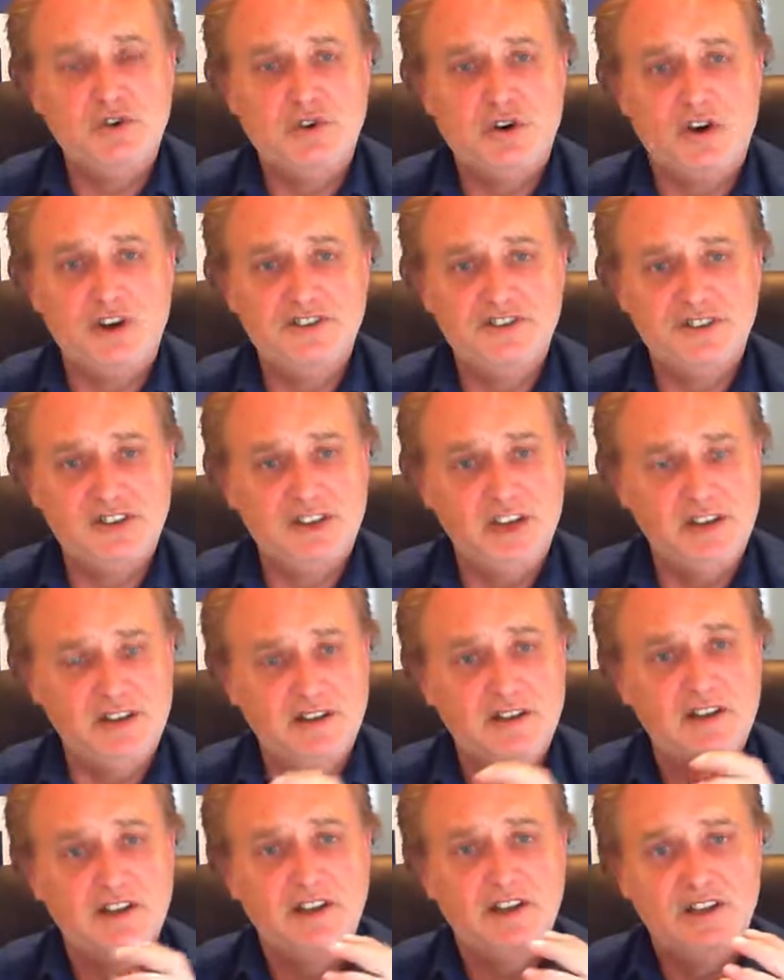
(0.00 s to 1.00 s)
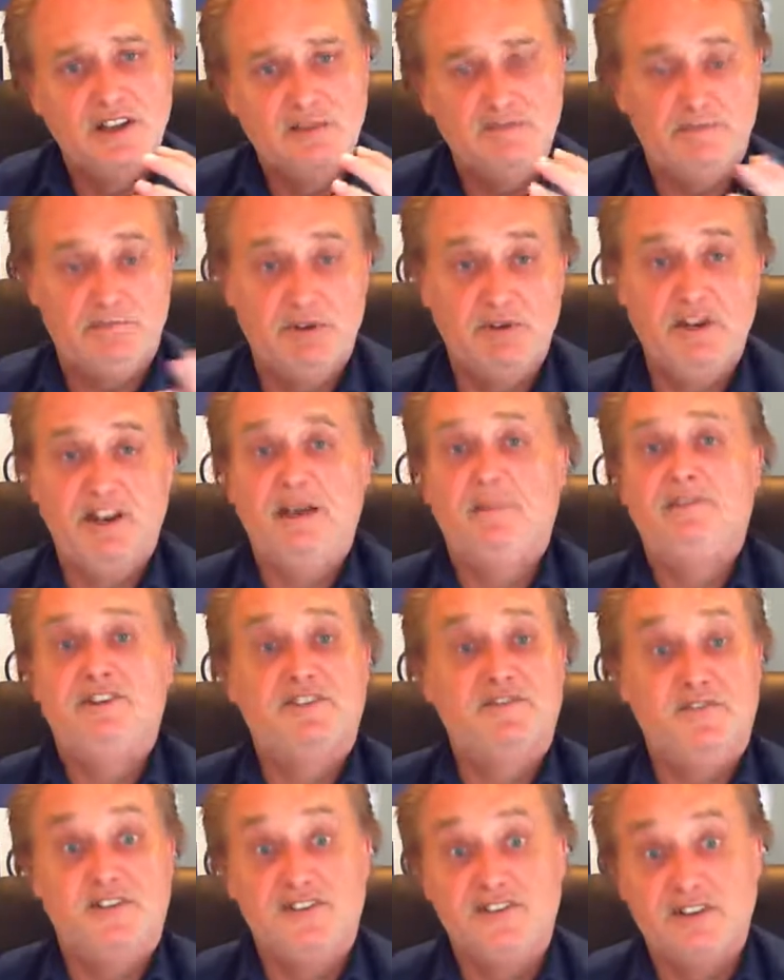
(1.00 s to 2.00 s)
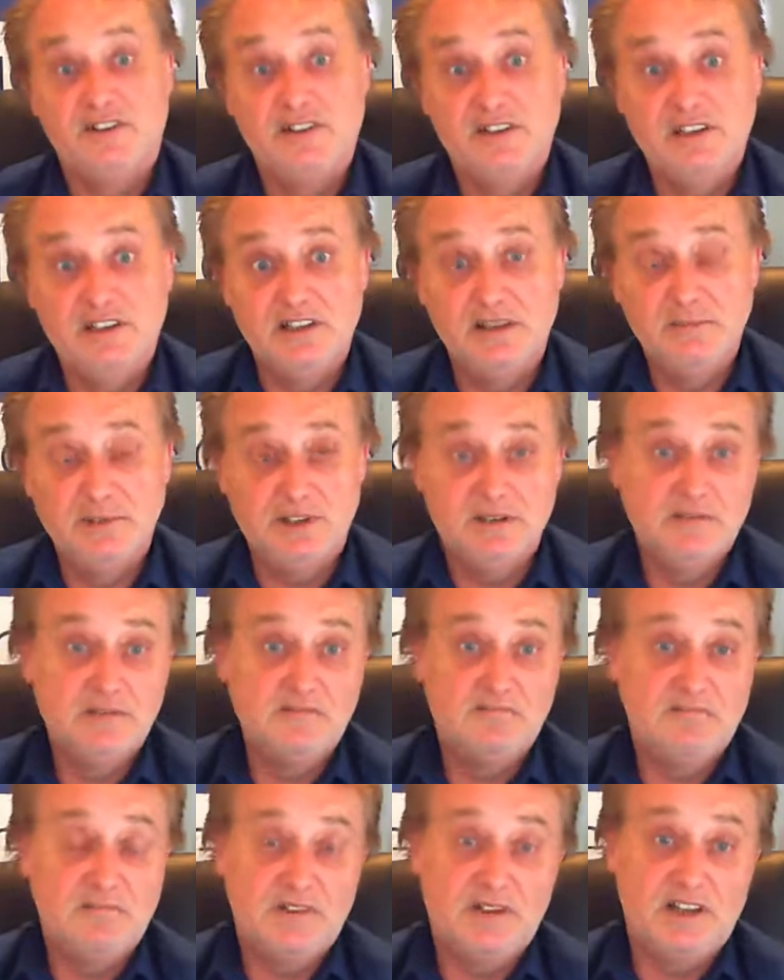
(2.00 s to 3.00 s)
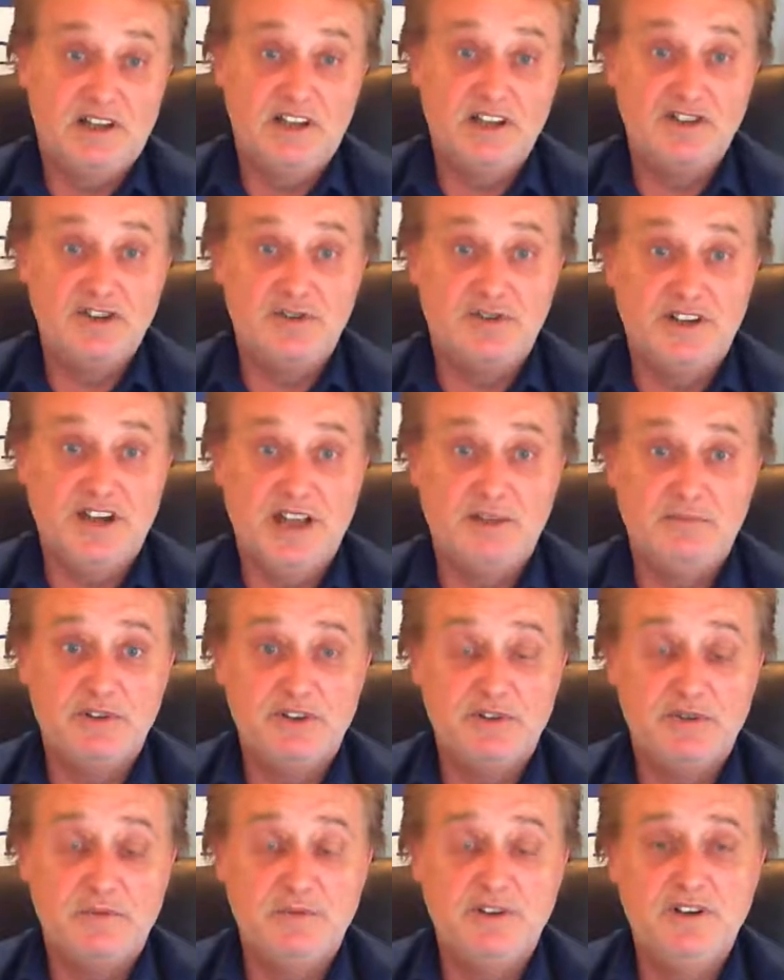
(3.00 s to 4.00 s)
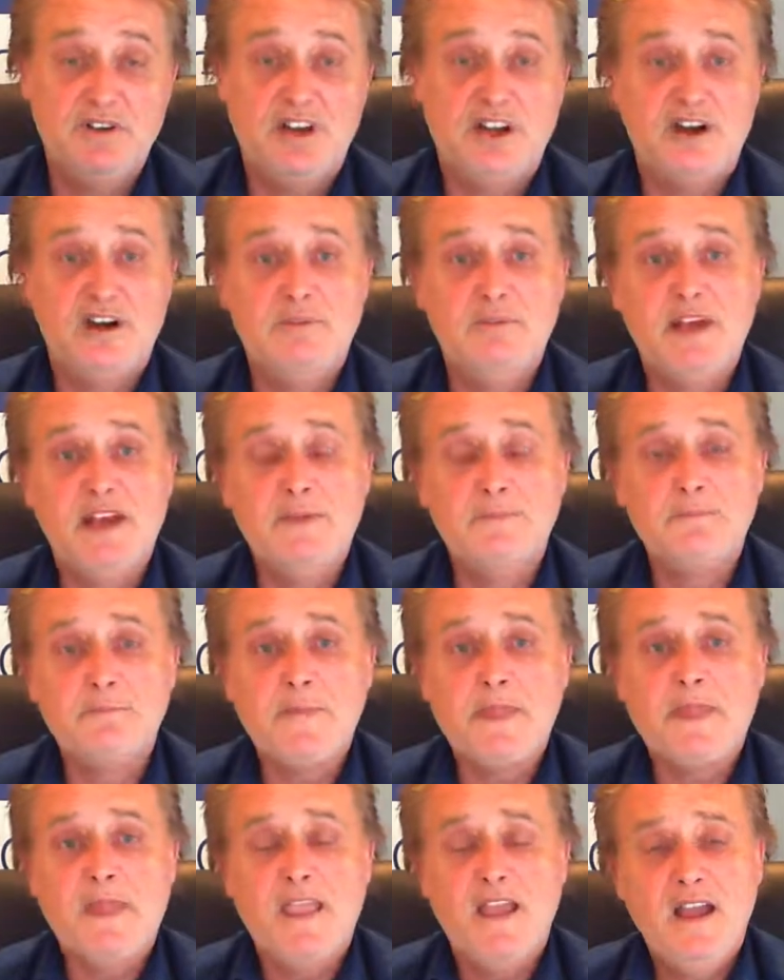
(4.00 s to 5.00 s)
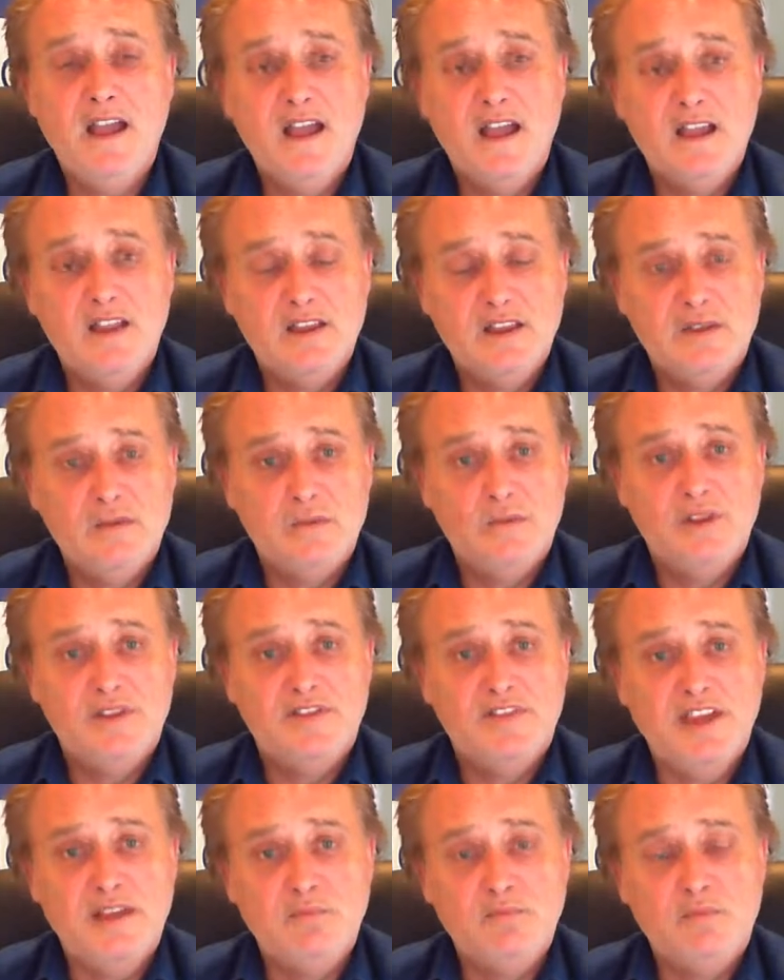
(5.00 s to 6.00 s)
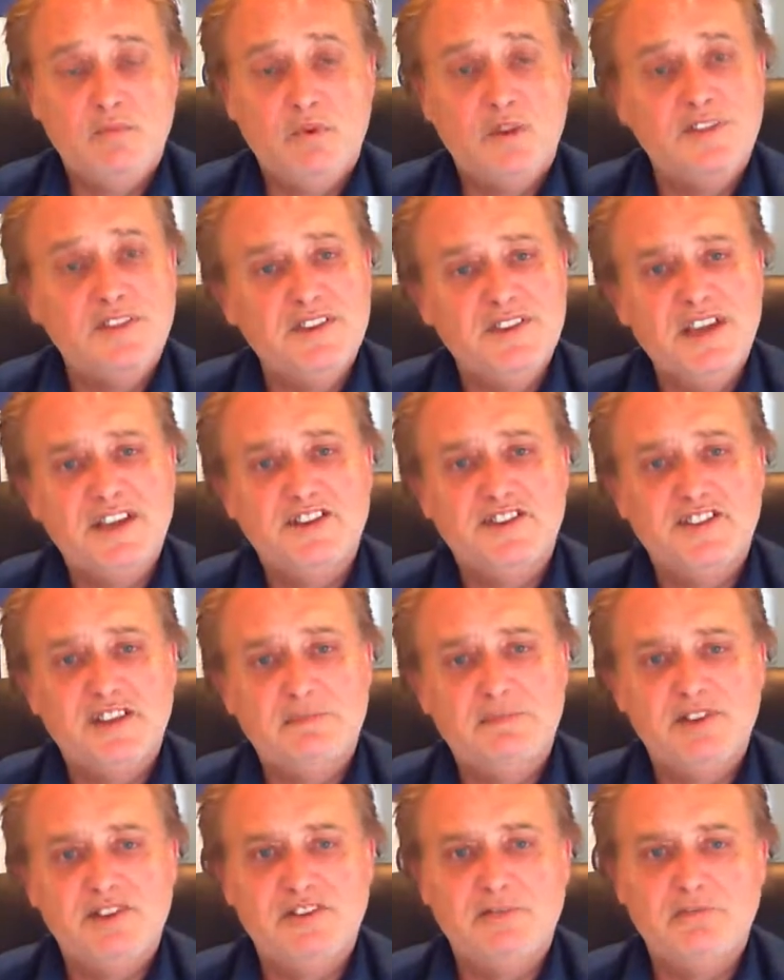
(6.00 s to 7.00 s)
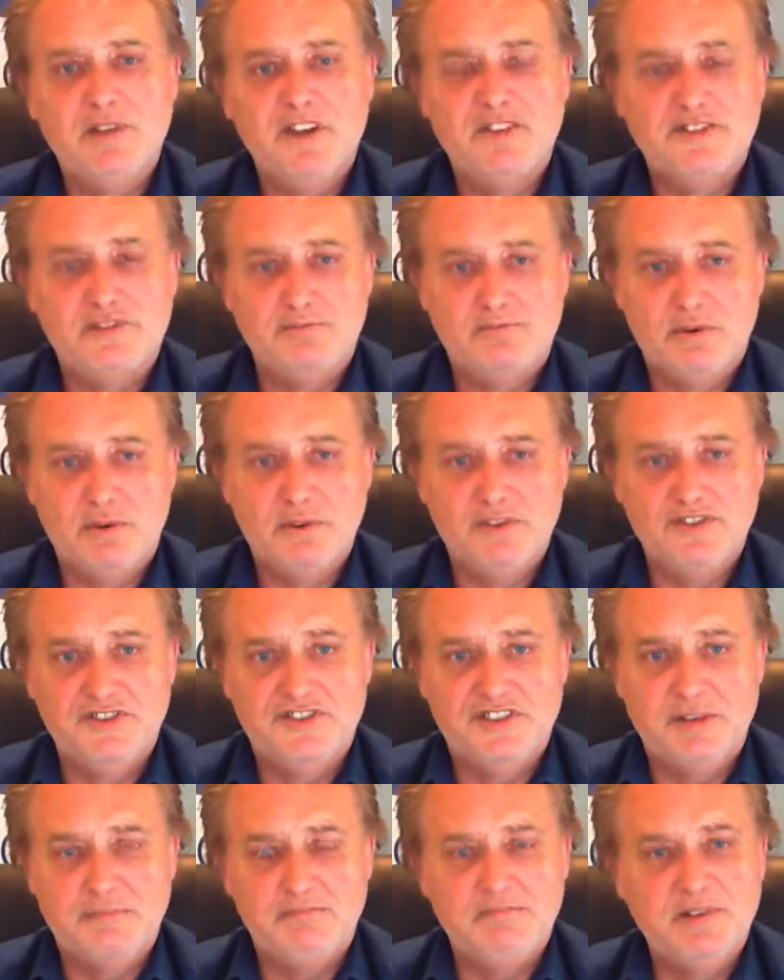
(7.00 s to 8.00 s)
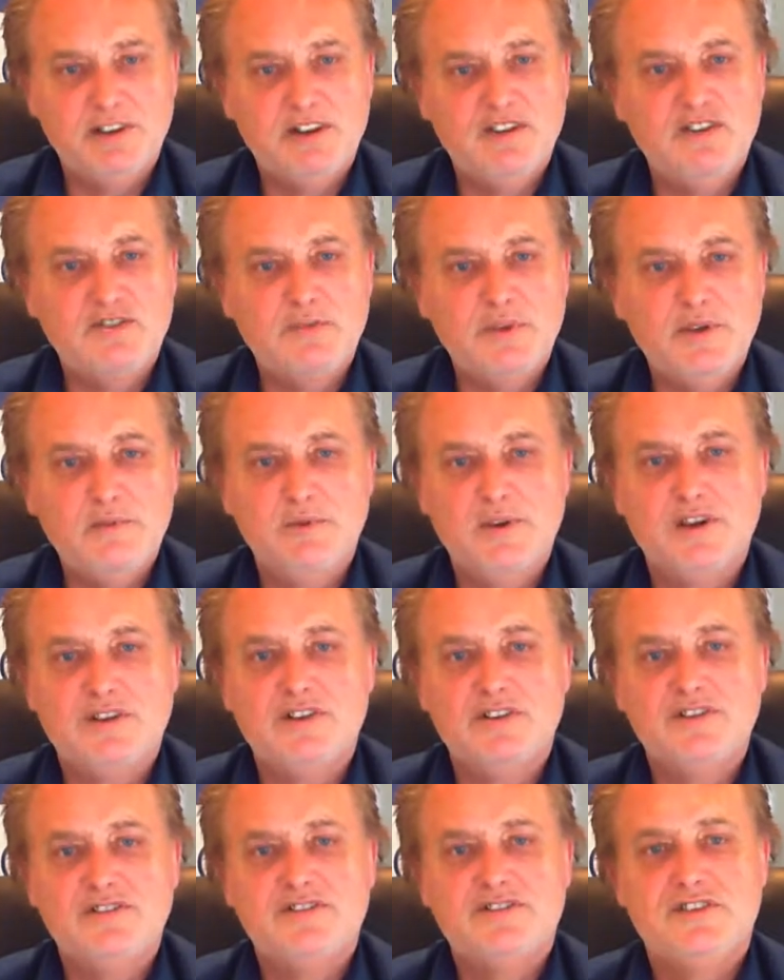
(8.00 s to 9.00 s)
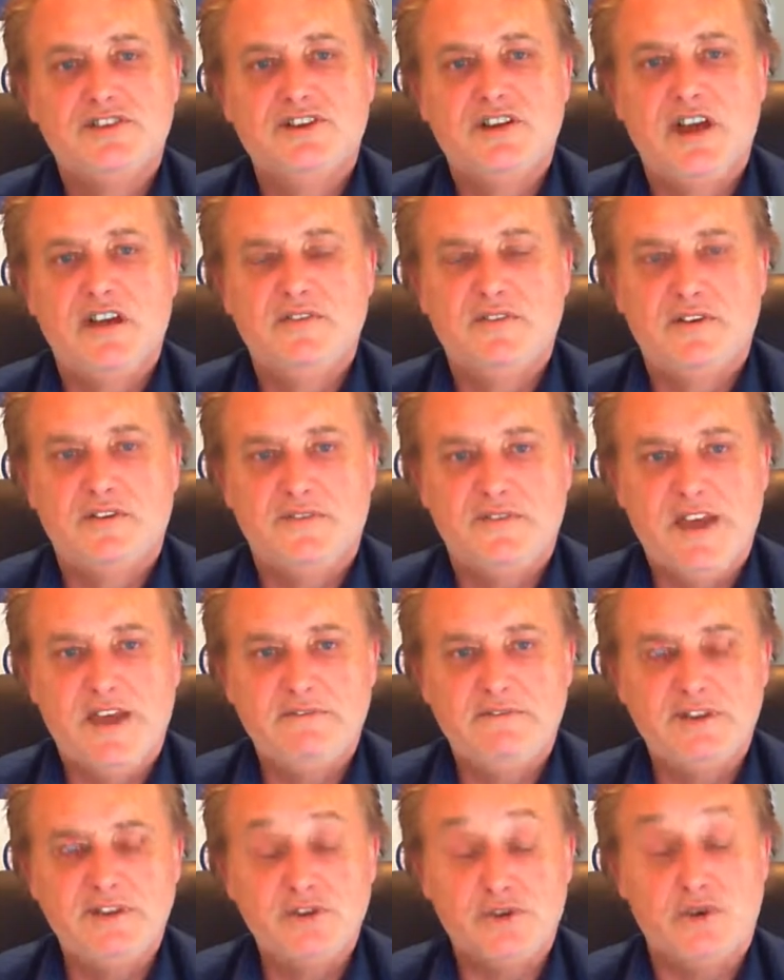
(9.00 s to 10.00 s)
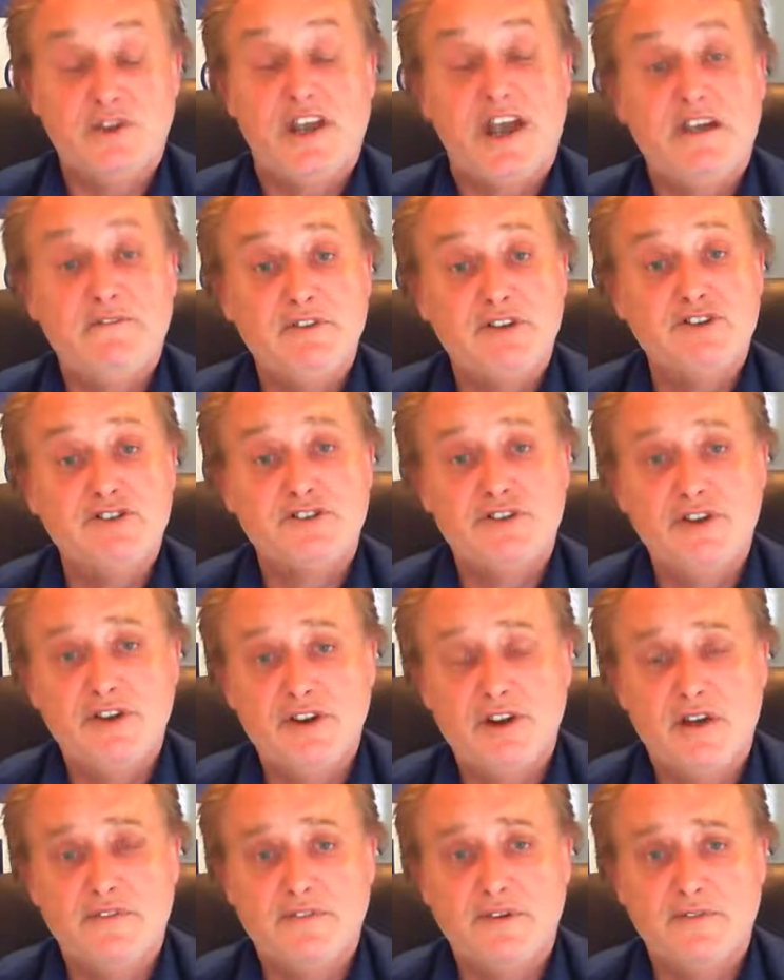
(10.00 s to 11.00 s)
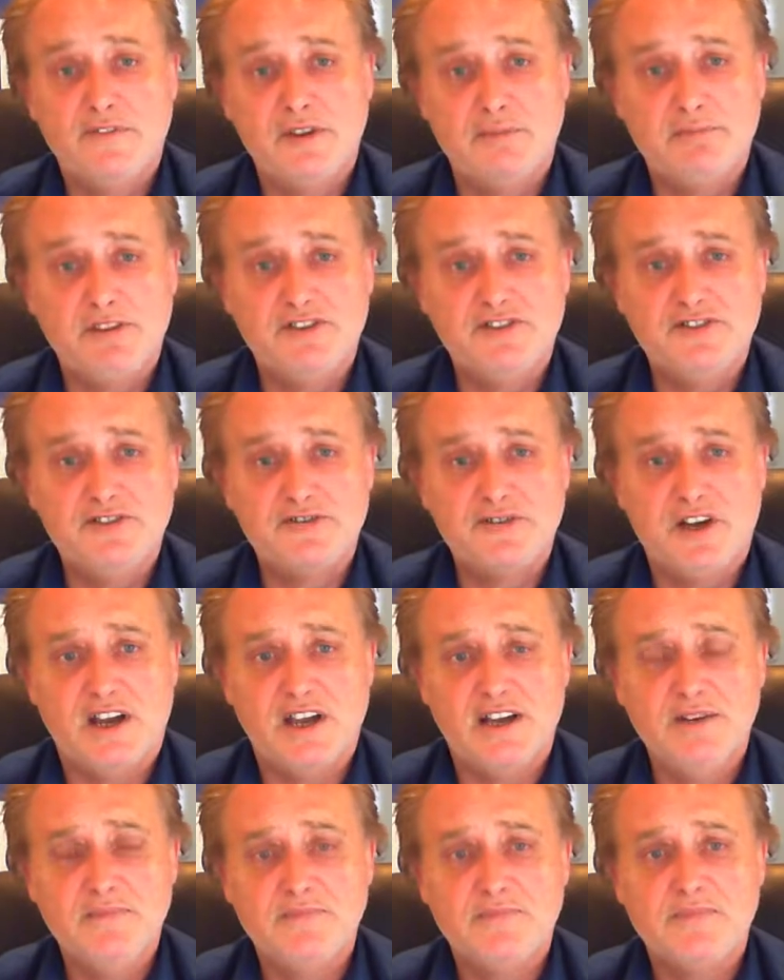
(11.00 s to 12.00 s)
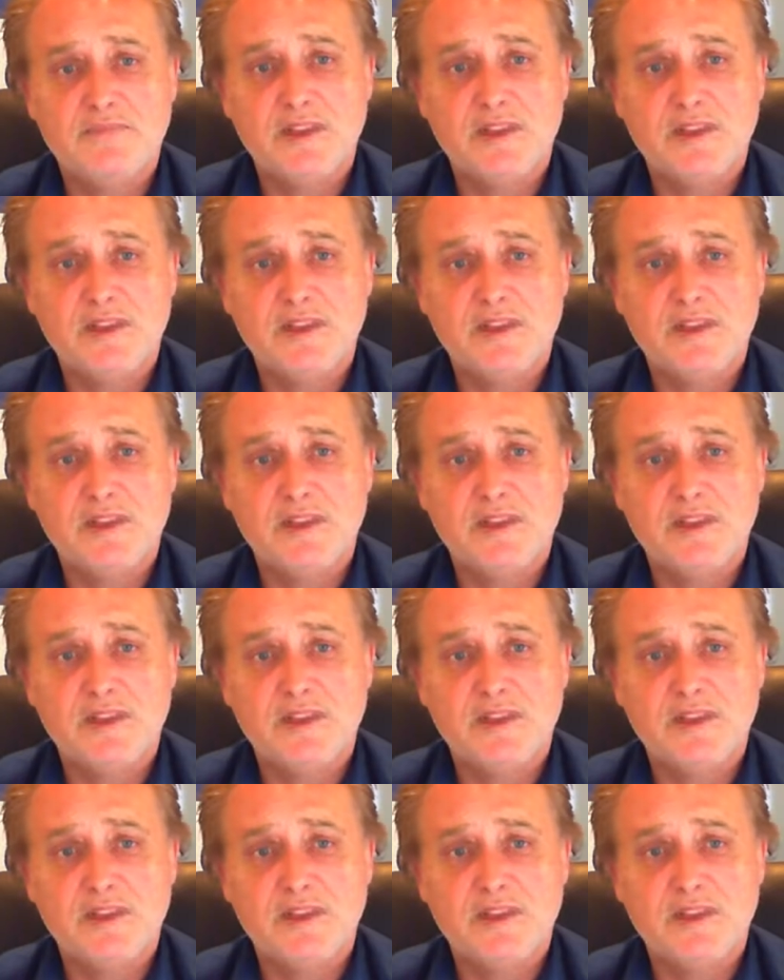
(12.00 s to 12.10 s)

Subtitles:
your ID and building up this facility limit against your name, which you wouldn't know about. Then the next step is the most important step. Because we work on your turnover of average or your average turnover of your business trade,